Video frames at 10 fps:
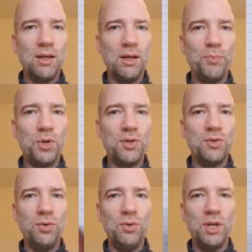but
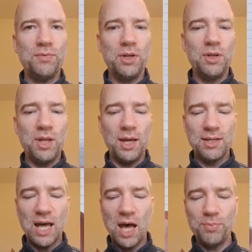two different
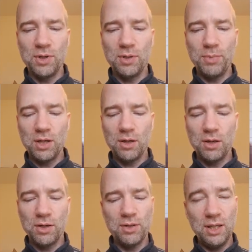things happen
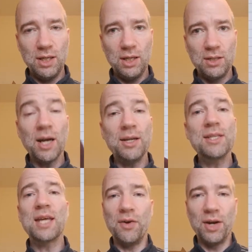because the
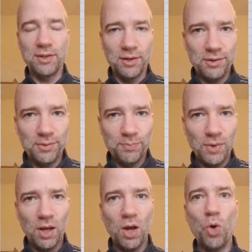Chinese characters
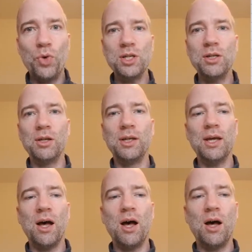
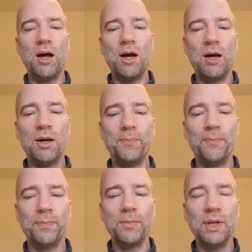originally are
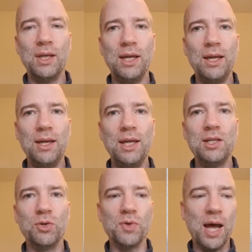
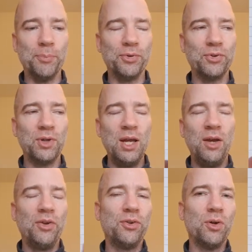ideograms.
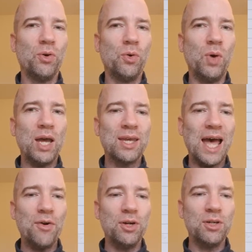So a
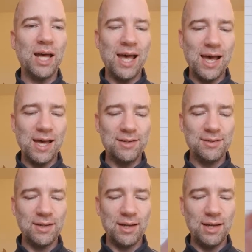character
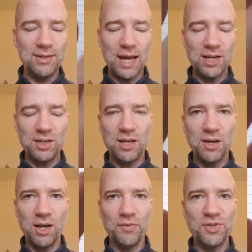has is actually a
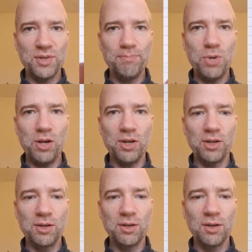kind of
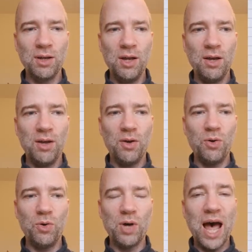symbolic
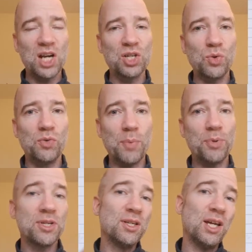or actual
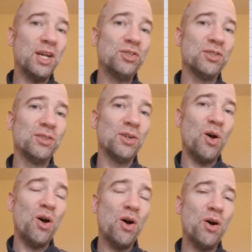representation
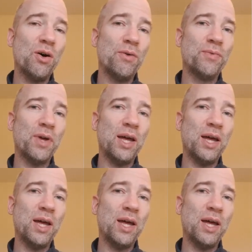of